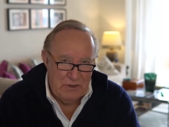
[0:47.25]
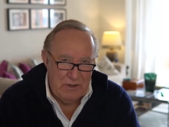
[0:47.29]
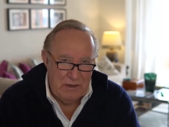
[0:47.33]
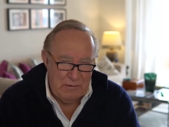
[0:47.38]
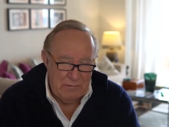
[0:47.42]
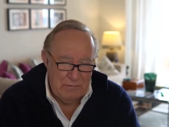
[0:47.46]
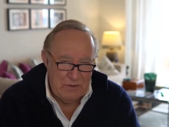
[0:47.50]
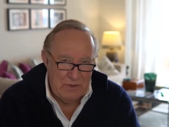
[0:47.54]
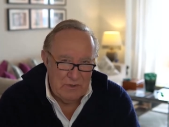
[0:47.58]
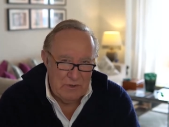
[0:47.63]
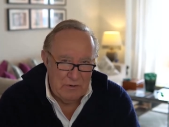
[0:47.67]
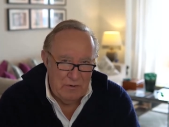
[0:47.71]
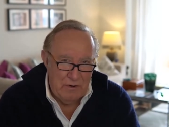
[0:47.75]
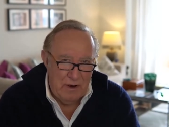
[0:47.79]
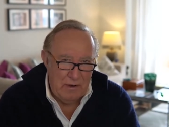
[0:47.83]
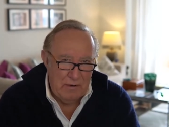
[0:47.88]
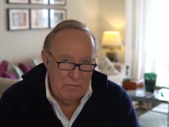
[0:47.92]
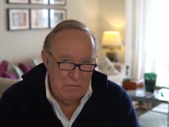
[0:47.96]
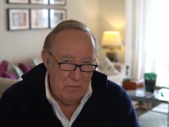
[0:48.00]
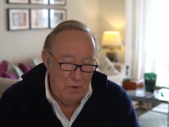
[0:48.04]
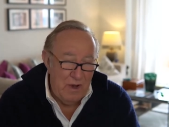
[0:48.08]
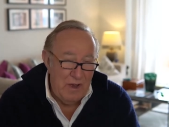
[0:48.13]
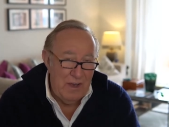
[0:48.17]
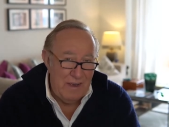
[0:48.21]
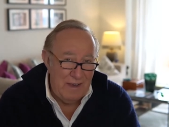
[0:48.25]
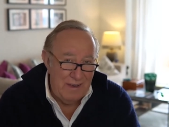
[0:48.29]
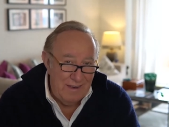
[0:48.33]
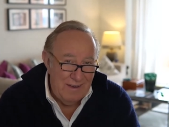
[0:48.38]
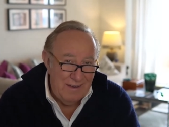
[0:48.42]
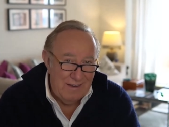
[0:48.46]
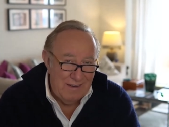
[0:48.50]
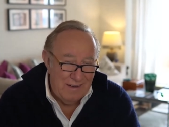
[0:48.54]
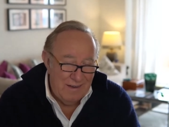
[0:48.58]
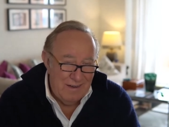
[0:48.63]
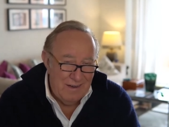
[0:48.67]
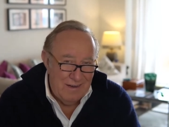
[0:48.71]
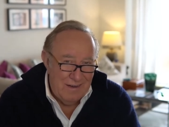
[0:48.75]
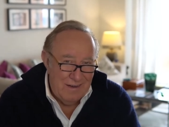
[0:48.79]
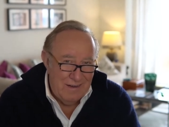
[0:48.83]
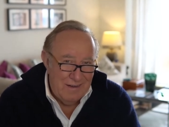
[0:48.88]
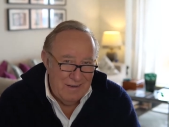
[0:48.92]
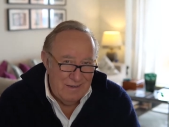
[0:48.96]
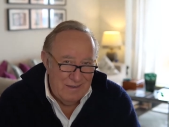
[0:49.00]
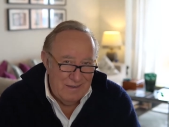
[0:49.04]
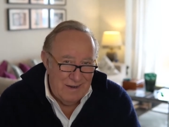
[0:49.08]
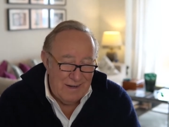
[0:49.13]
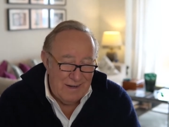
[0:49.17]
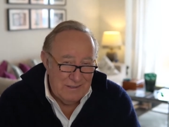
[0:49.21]
that was the right way,
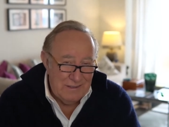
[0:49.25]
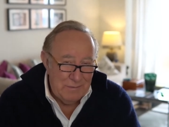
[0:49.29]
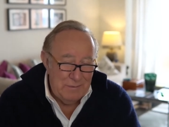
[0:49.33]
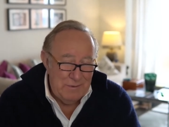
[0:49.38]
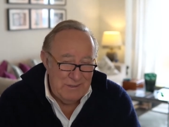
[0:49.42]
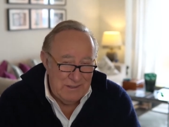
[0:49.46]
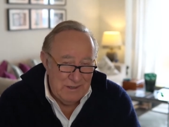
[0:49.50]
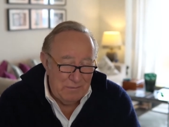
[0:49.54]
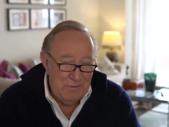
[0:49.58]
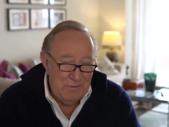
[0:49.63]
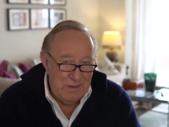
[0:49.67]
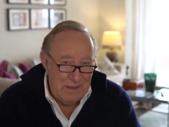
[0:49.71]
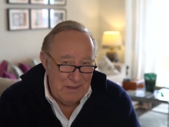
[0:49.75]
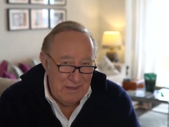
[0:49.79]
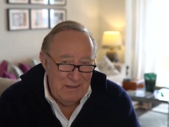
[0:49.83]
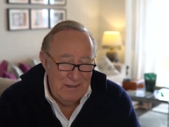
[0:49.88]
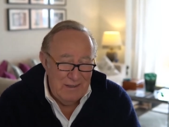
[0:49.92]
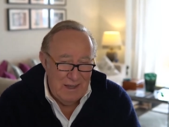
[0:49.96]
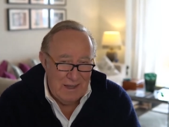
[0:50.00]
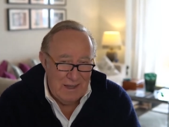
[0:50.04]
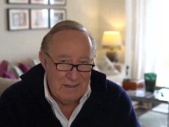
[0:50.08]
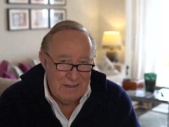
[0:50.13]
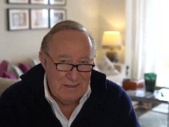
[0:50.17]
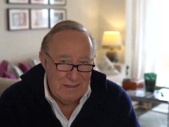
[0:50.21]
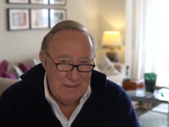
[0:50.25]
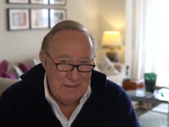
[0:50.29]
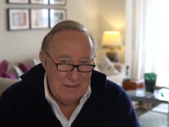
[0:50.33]
there has to be something in that.